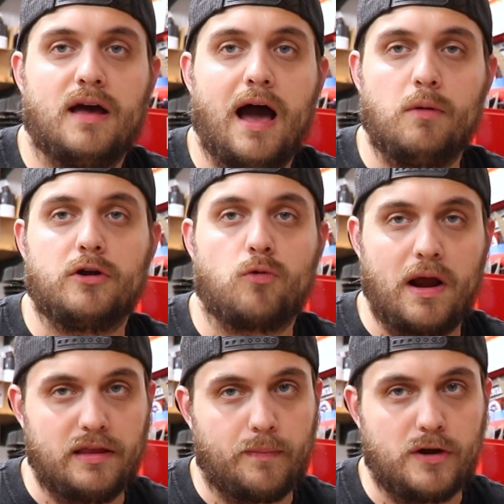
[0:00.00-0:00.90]
I would
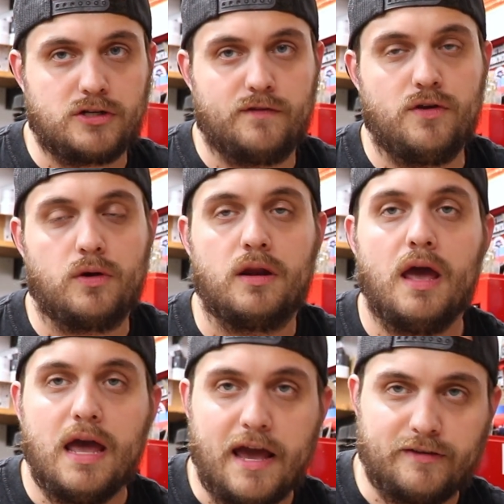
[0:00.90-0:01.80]
greatly appreciate if you could
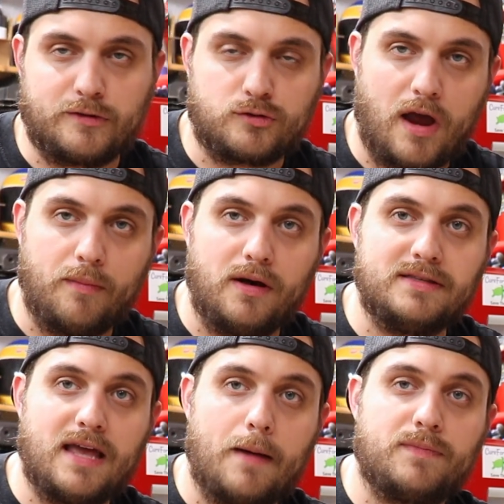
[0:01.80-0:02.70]
hit the subscribe
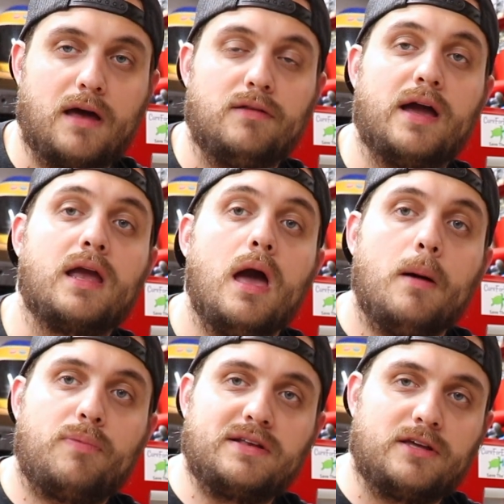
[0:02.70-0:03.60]
button, tap that like,
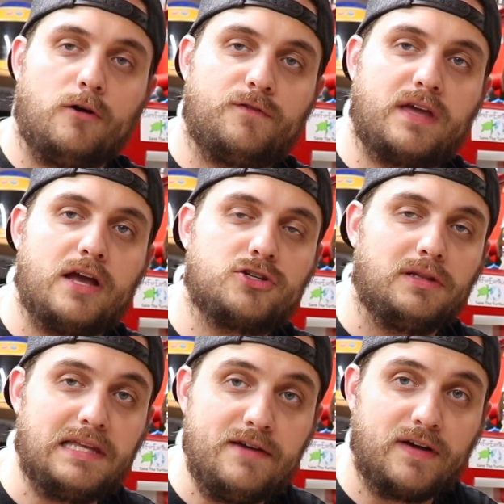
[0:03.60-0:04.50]
press the
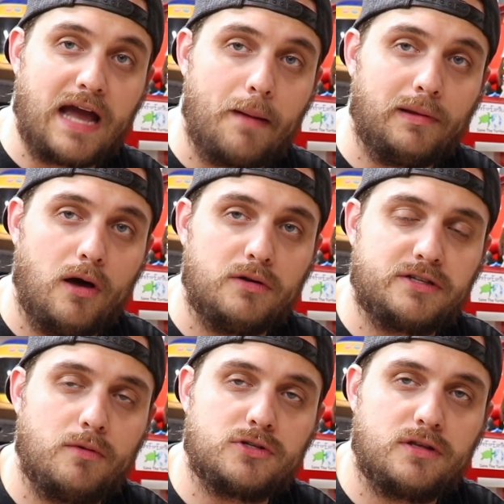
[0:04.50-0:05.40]
notification, leave a comment below and
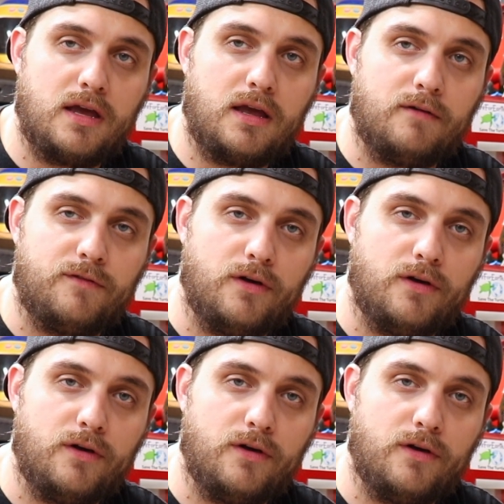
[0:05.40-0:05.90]
tell what you think.